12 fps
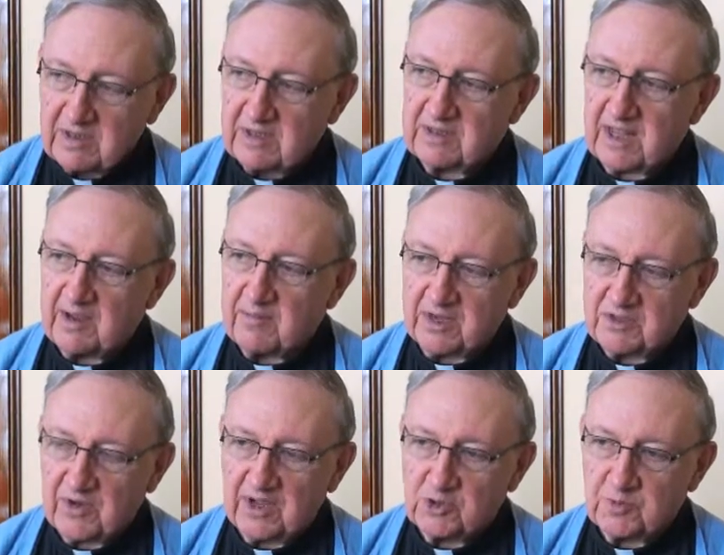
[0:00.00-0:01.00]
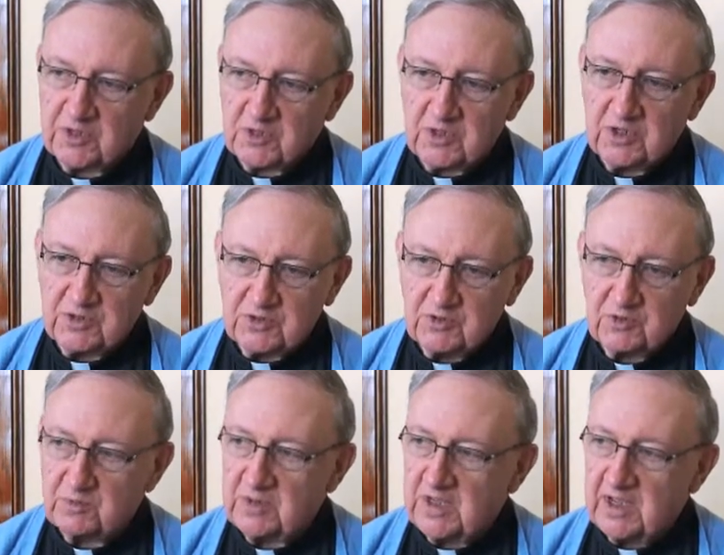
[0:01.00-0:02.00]
a LIMEX graduate could
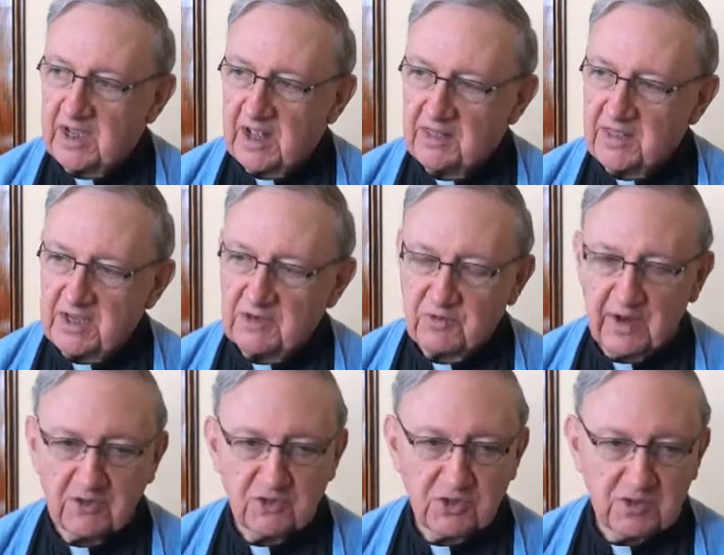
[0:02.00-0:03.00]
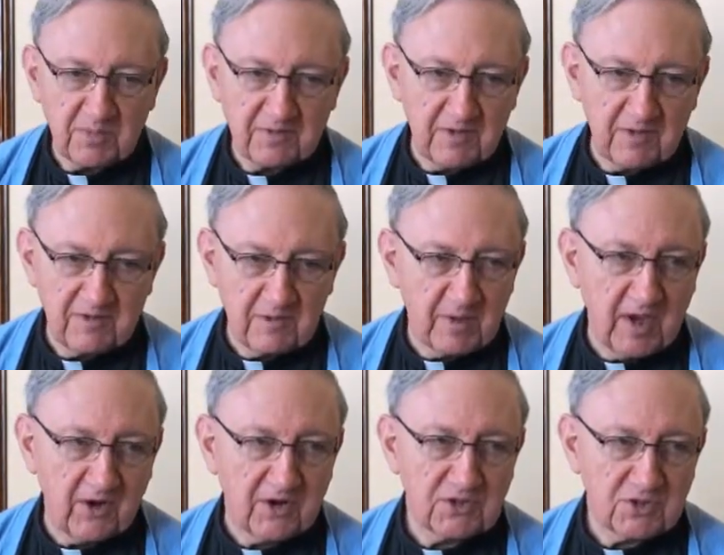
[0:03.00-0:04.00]
assume the directorship of a
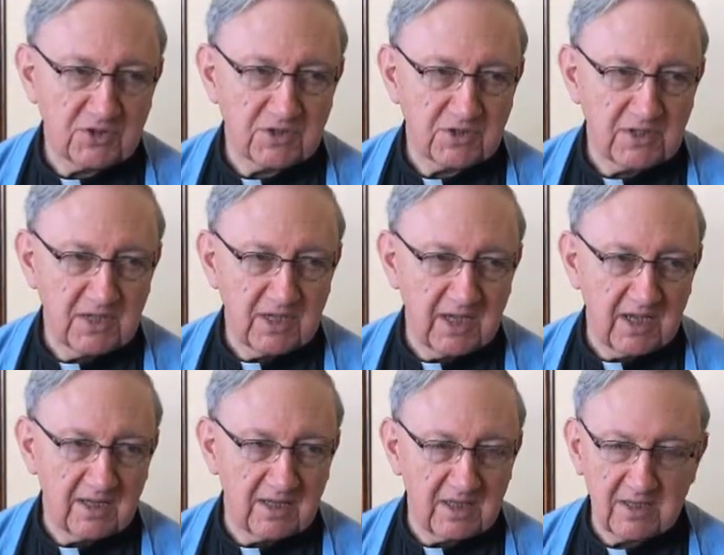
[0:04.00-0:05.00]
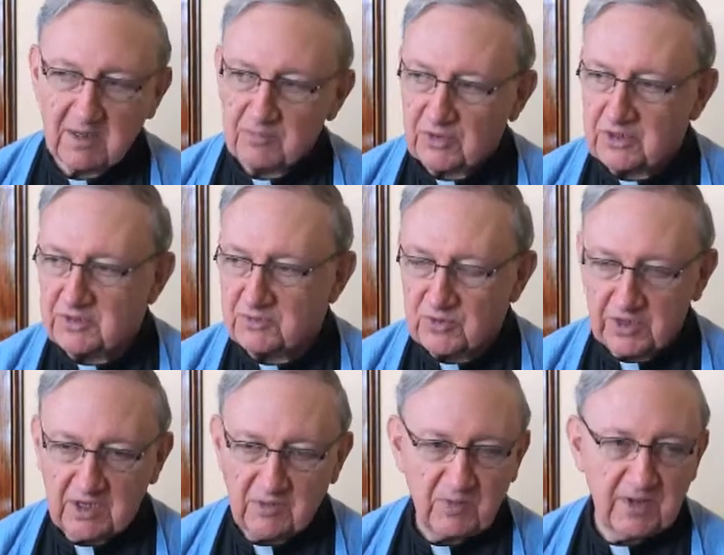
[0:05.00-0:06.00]
parish, and the priests
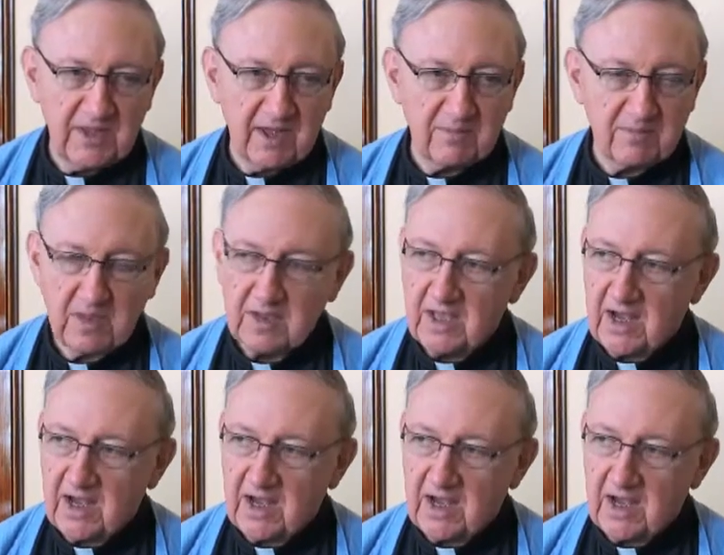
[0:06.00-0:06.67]
working with them